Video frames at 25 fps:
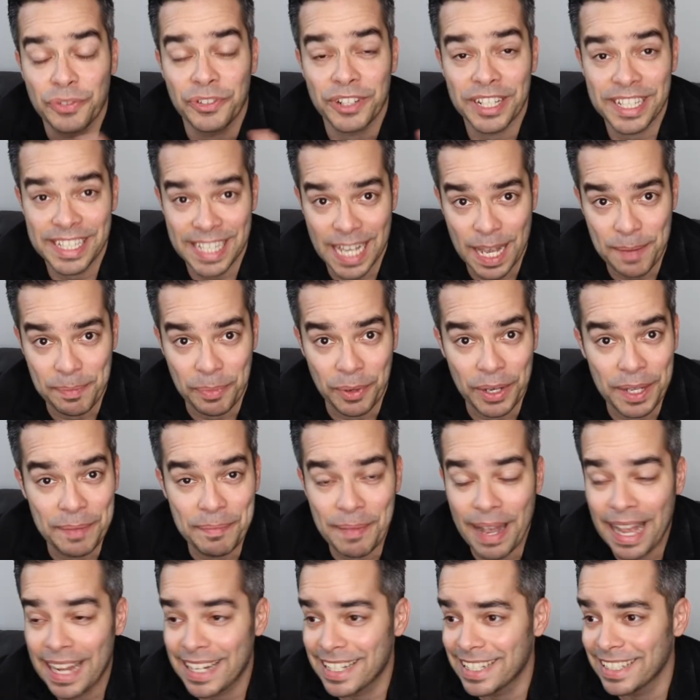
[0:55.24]
for example,
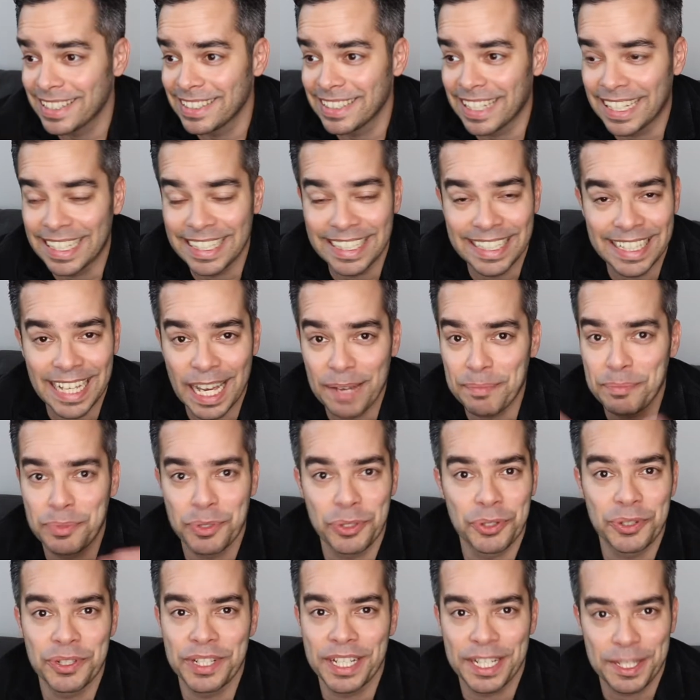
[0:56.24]
imagine an
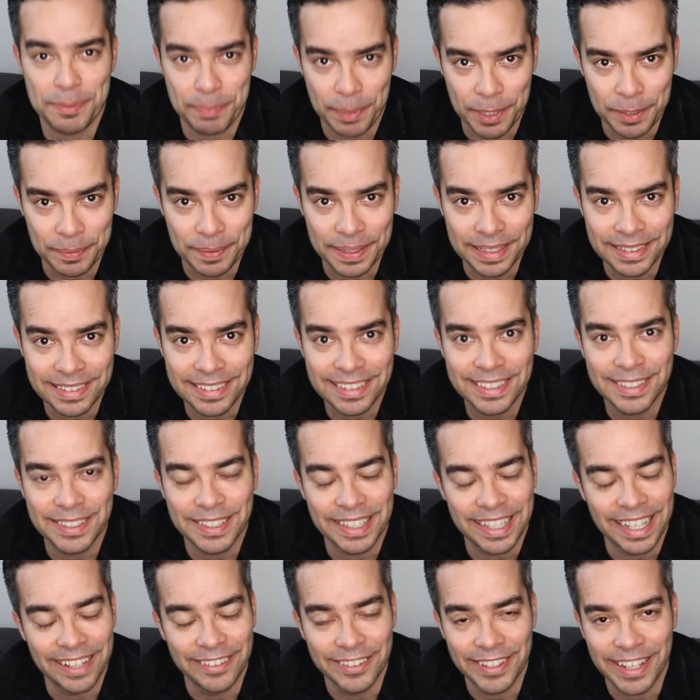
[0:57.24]
absurd
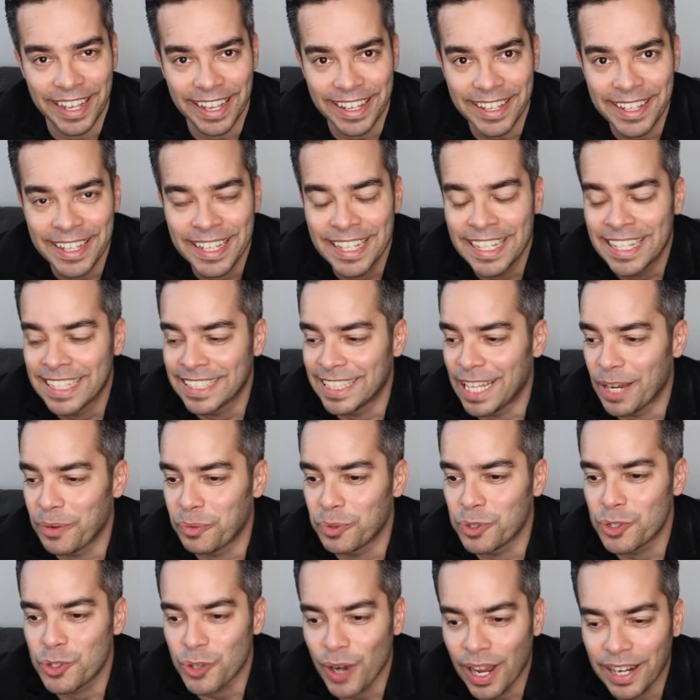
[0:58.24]
experiment, okay, that
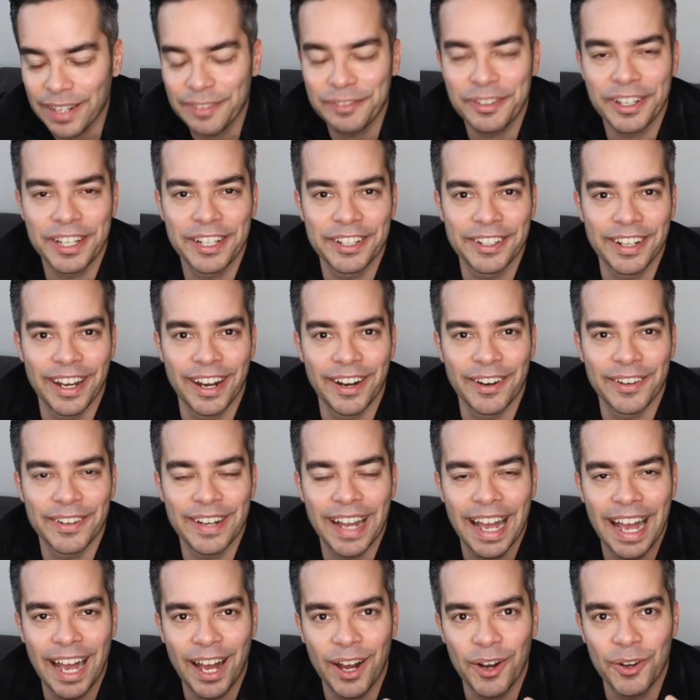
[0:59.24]
we're trying to figure
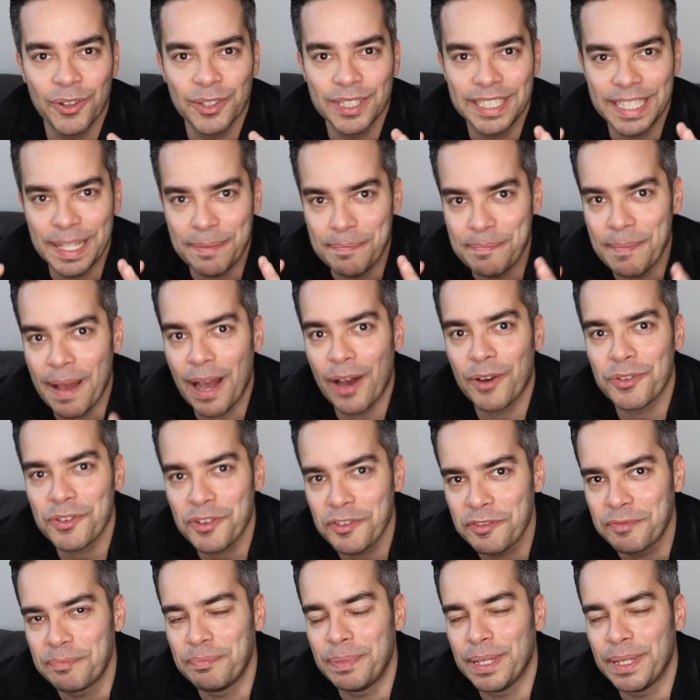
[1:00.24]
out how the amount of